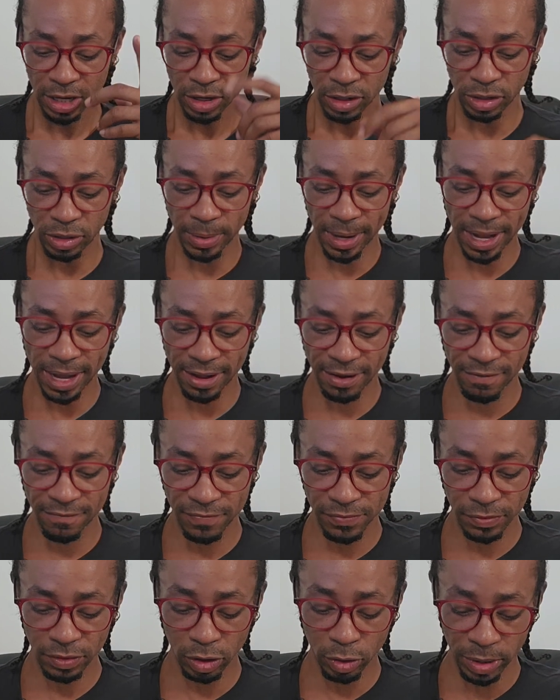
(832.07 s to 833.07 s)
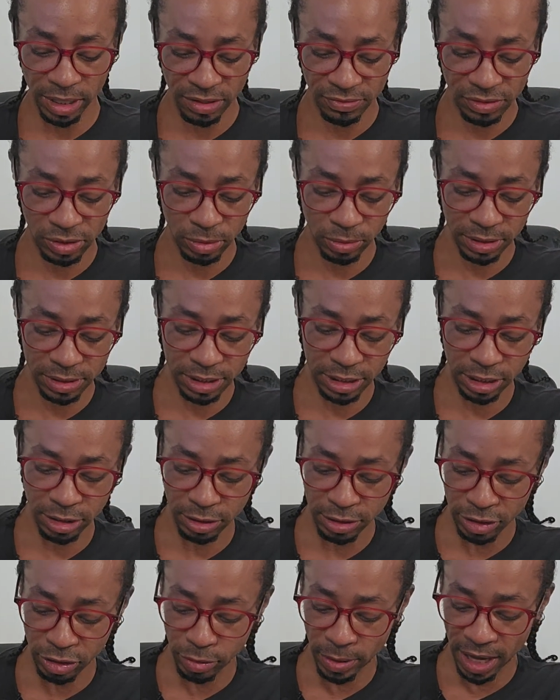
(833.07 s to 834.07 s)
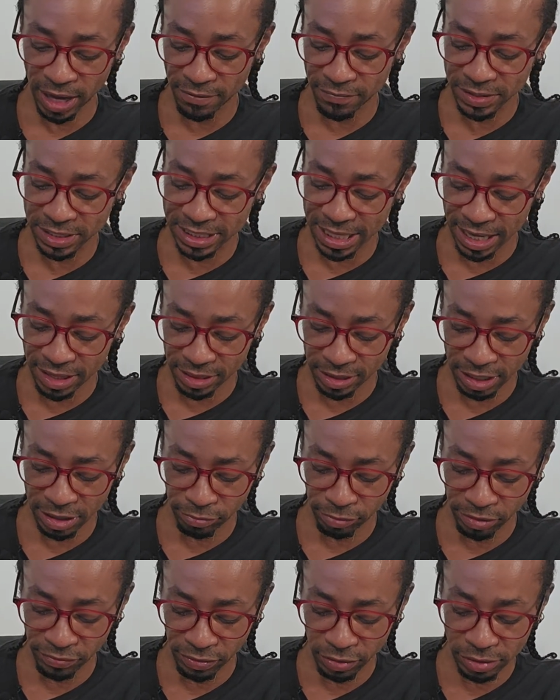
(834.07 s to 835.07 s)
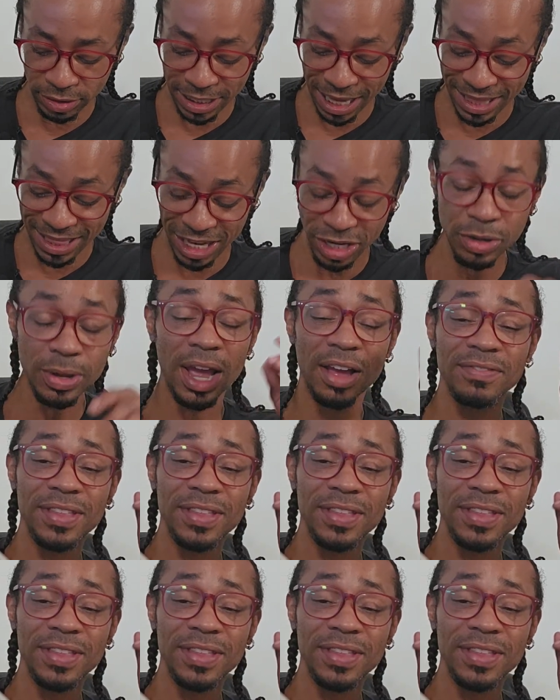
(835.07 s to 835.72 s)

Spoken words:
you have the Queen of Swords here, you have death in reverse, and then you have the